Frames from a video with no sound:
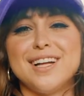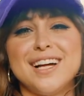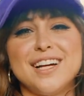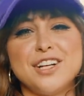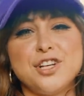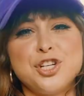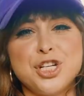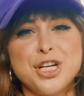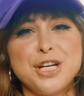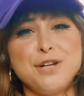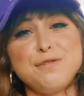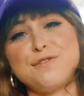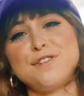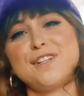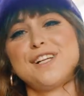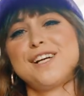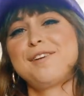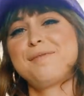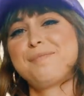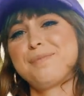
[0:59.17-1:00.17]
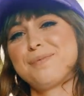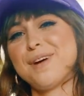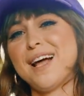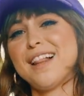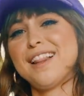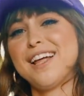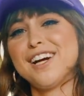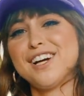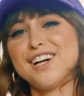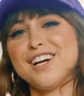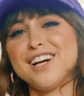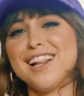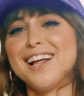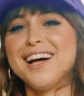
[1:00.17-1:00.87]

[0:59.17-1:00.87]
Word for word: uh, G Flip. I like her a